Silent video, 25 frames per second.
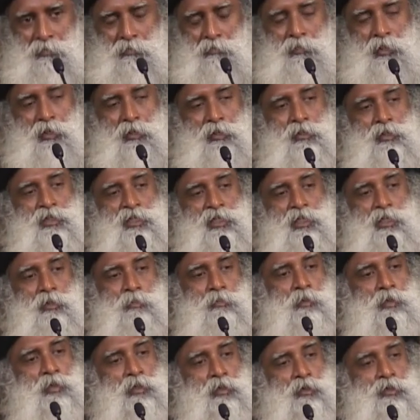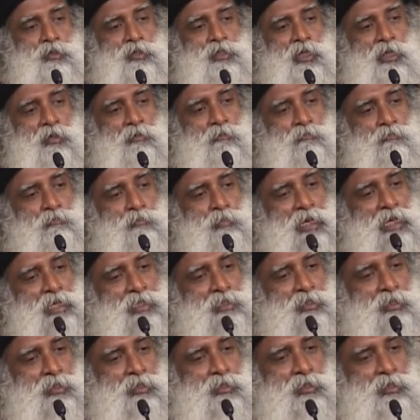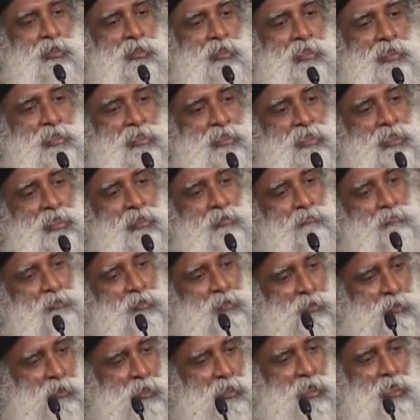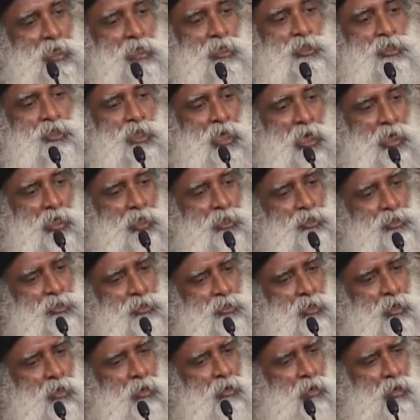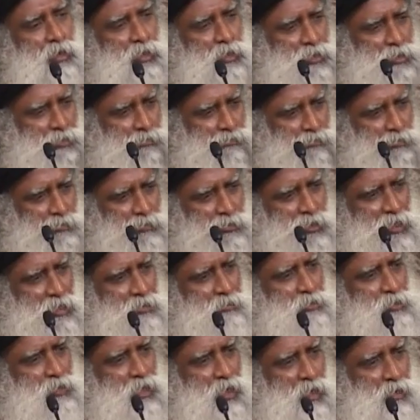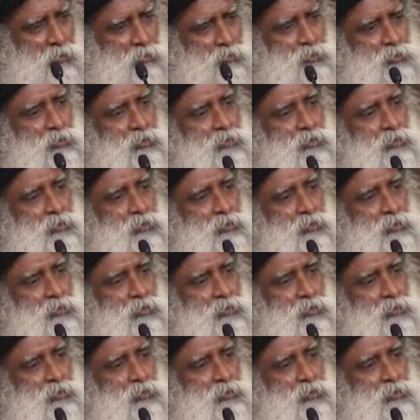Because keeping yourself pleasant itself is a great challenge and it's a full-time job.